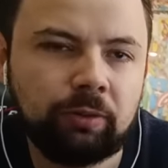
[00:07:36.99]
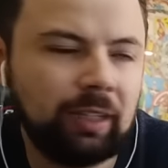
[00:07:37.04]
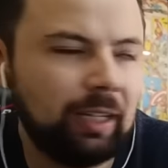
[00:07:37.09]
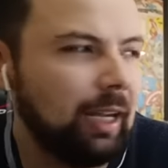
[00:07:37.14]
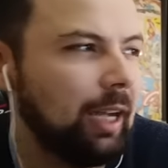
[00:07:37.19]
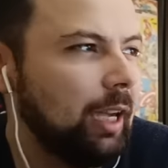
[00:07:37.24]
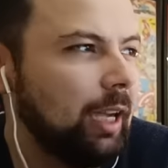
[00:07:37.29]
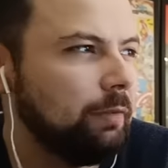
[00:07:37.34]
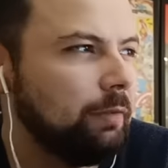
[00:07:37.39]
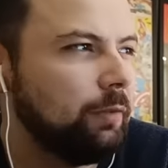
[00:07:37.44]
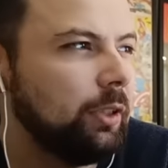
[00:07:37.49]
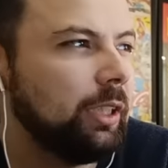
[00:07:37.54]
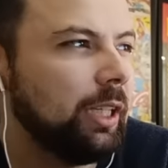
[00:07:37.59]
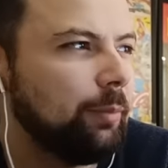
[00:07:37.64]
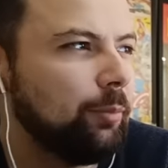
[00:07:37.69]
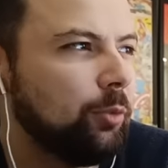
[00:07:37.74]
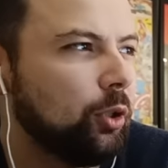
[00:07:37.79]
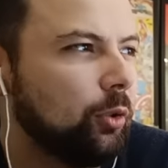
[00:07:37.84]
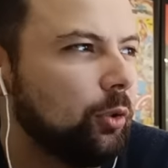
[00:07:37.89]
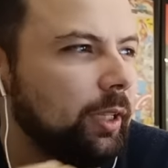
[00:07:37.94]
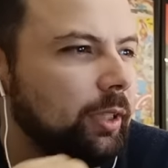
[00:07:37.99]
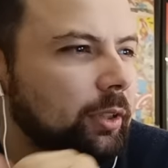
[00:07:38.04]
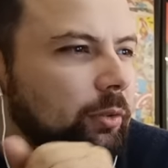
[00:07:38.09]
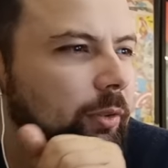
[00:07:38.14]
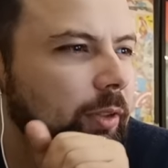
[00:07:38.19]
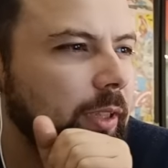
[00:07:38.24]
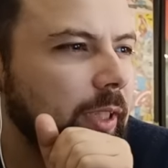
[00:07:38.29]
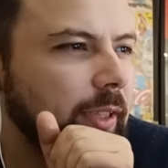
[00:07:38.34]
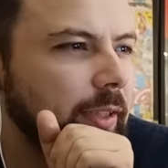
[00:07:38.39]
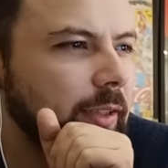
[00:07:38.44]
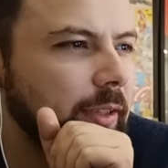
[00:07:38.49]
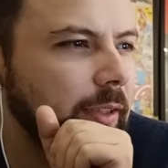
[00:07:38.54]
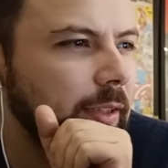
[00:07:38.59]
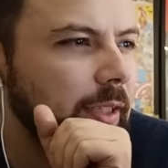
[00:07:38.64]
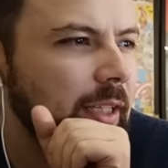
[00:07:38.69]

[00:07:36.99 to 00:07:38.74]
I think I'm correct on that.